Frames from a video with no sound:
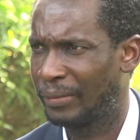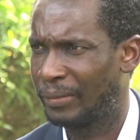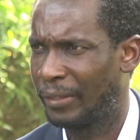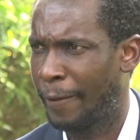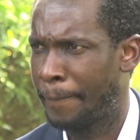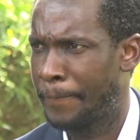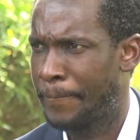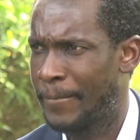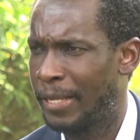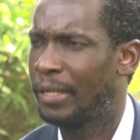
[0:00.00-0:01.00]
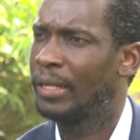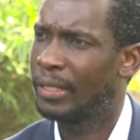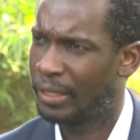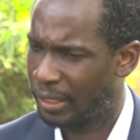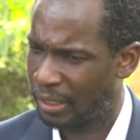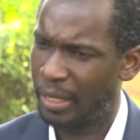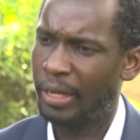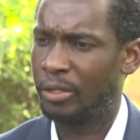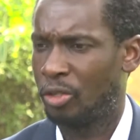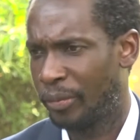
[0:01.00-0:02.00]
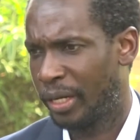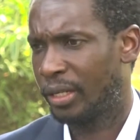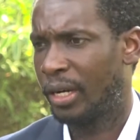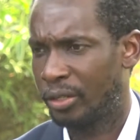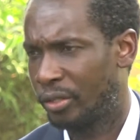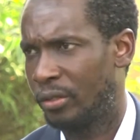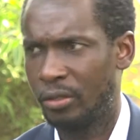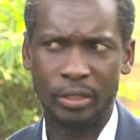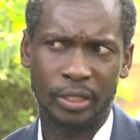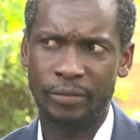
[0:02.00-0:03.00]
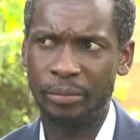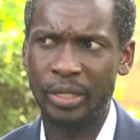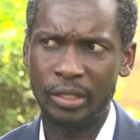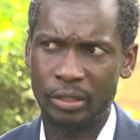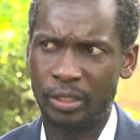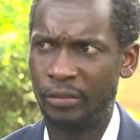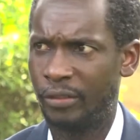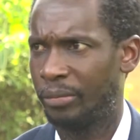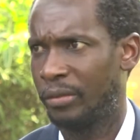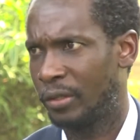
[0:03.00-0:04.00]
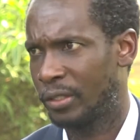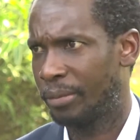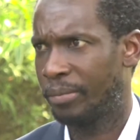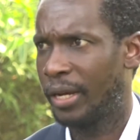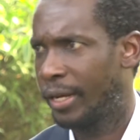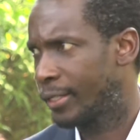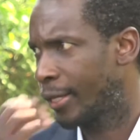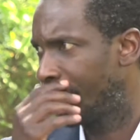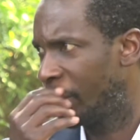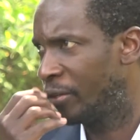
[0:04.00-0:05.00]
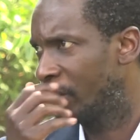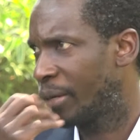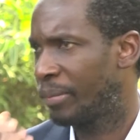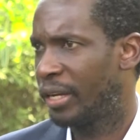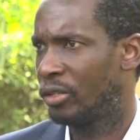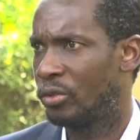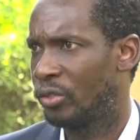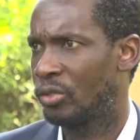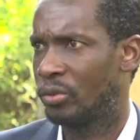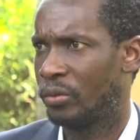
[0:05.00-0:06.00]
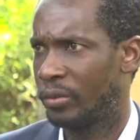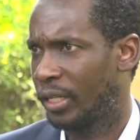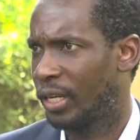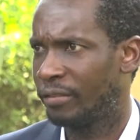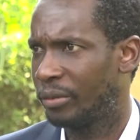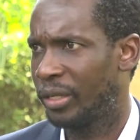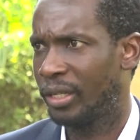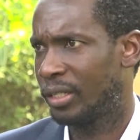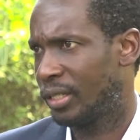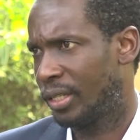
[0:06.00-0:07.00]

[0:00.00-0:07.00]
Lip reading: Yeah. You might argue you don't have the money to give them your suppliers. I mean, you supply goods to the government.